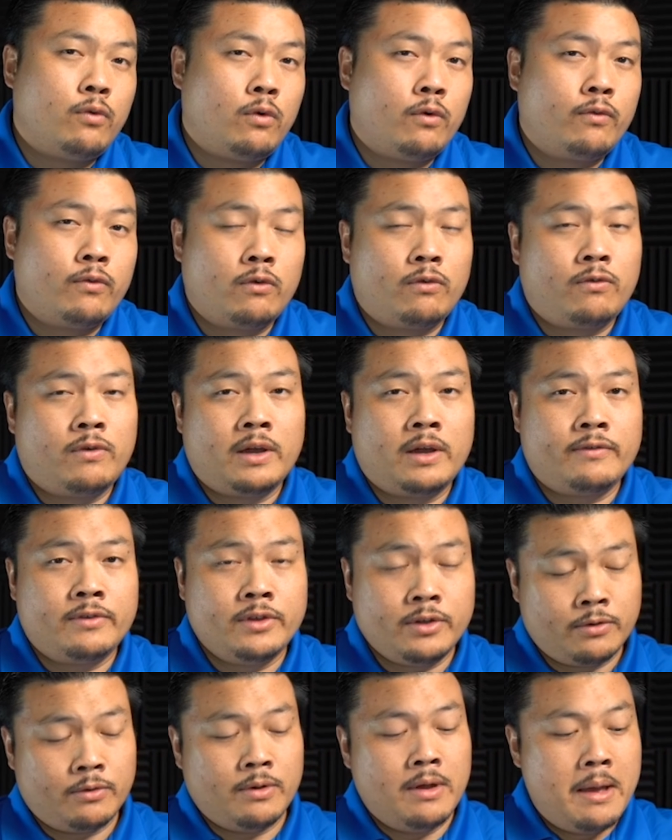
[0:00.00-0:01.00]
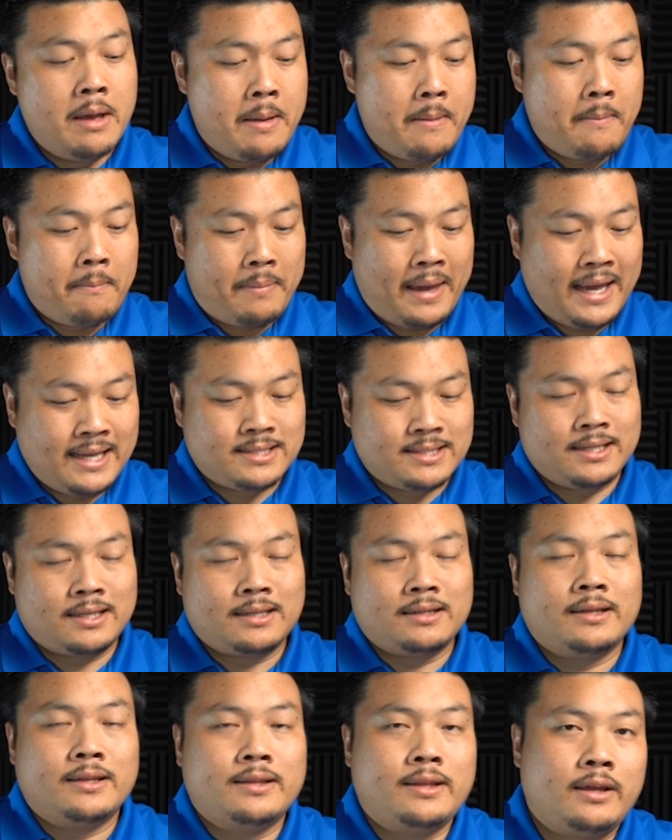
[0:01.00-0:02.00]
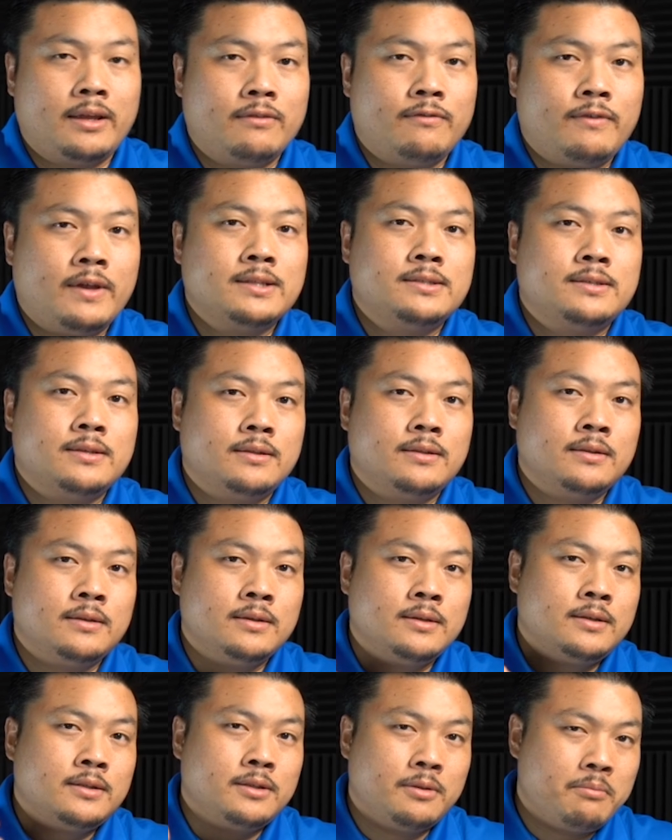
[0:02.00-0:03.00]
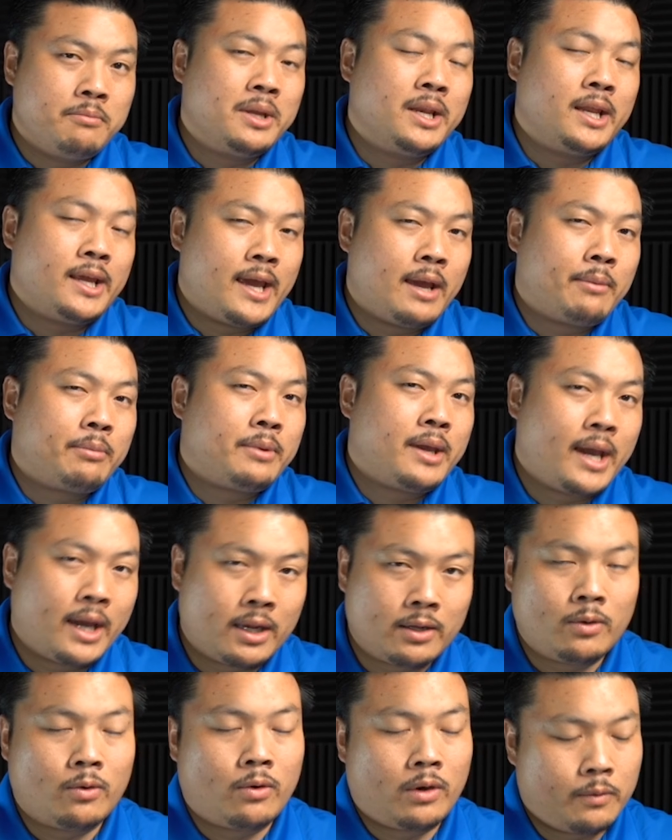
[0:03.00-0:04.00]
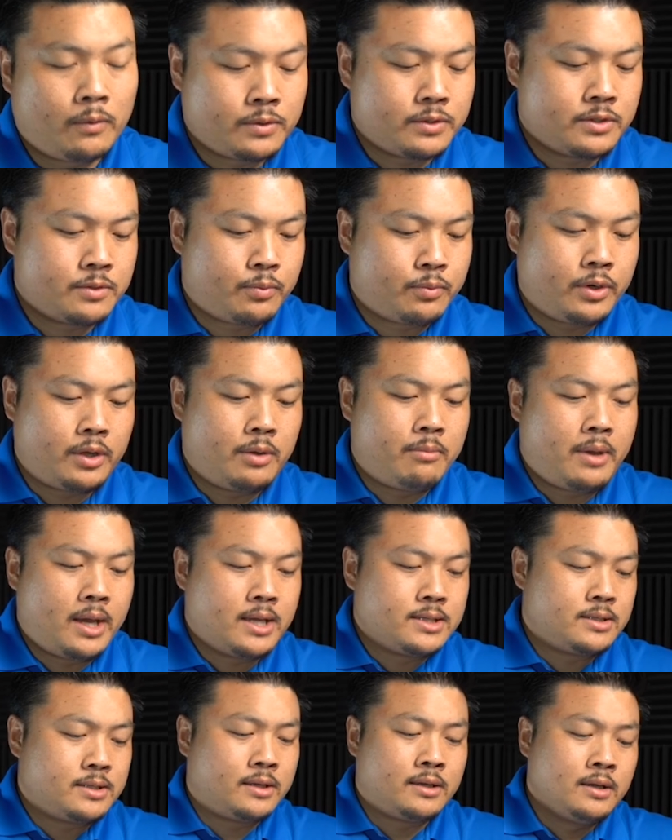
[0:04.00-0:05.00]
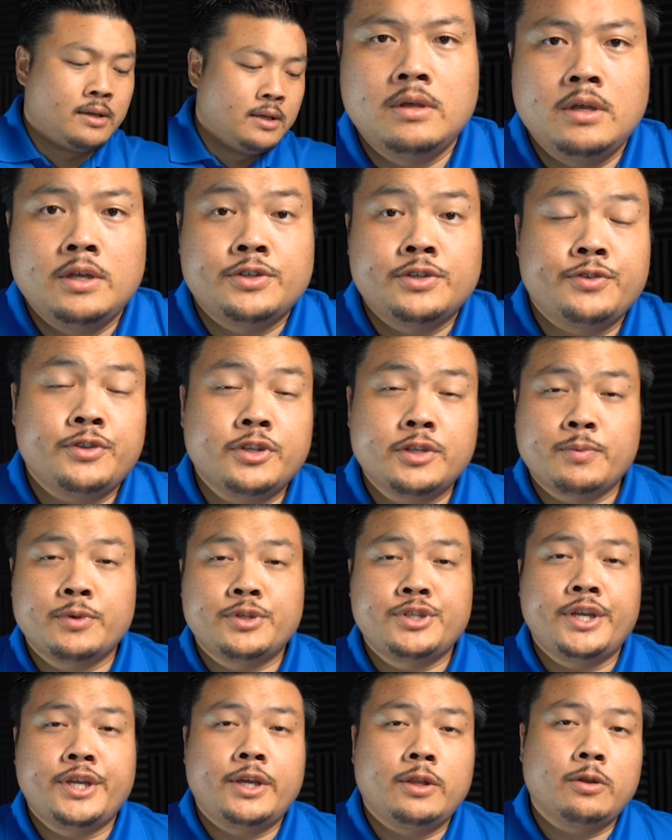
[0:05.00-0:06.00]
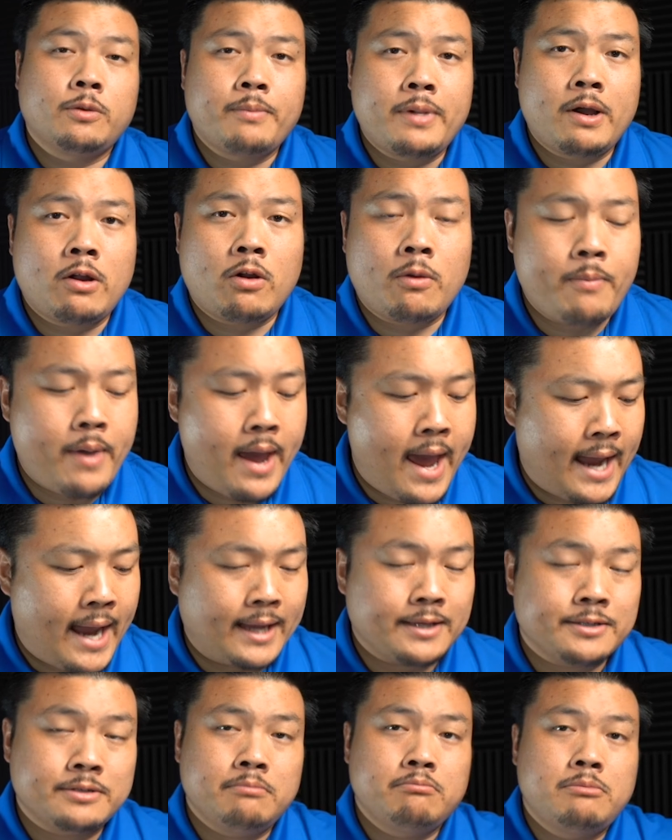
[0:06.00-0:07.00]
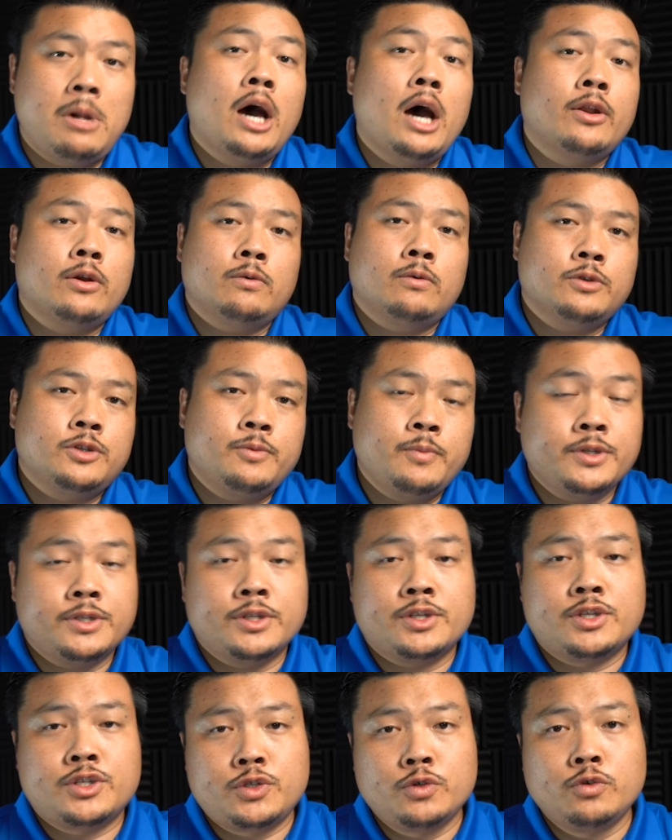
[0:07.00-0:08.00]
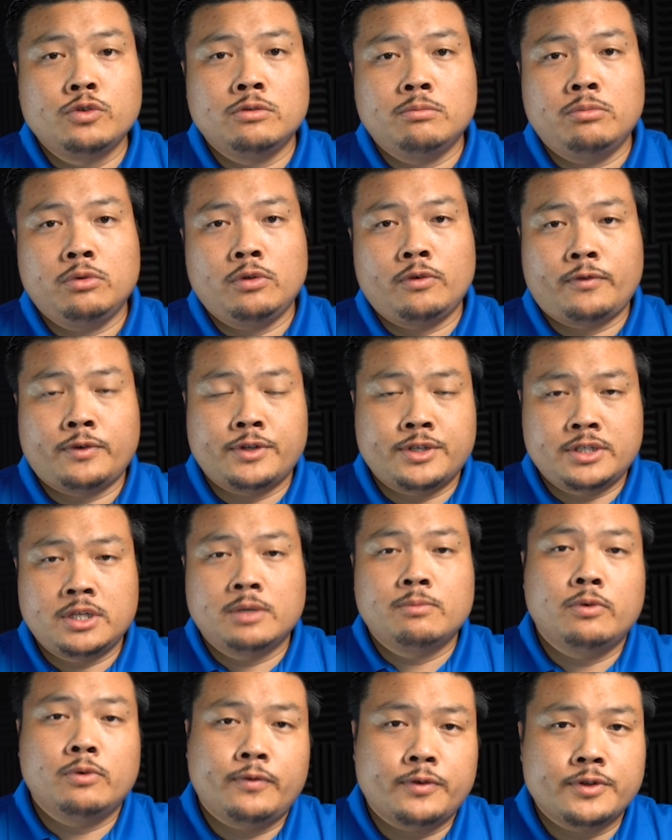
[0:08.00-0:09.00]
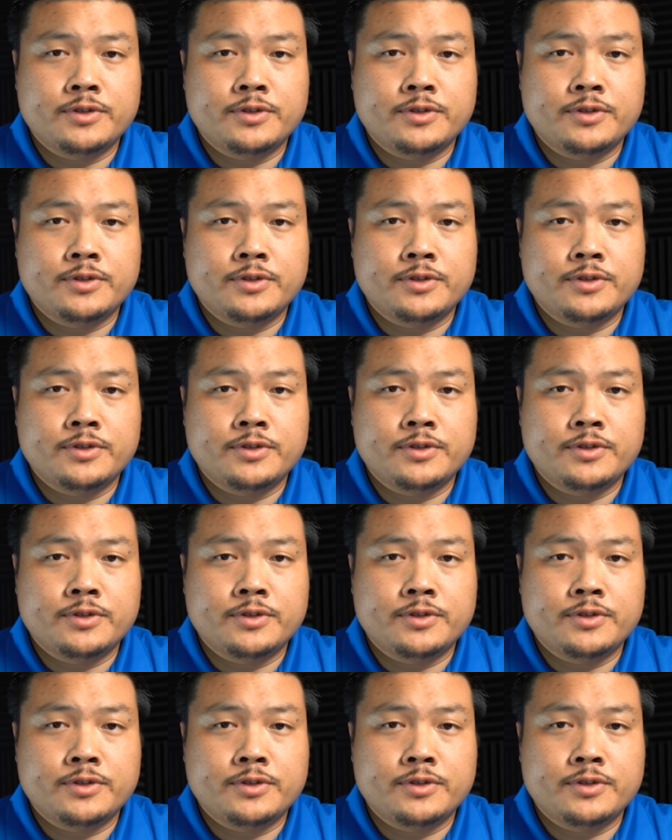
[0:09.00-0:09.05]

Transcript: and 445U. Basically, they invented the mini amp category, which is pretty amazing. So this particular Power Pack is a mono, which means it's suitable for subwoofer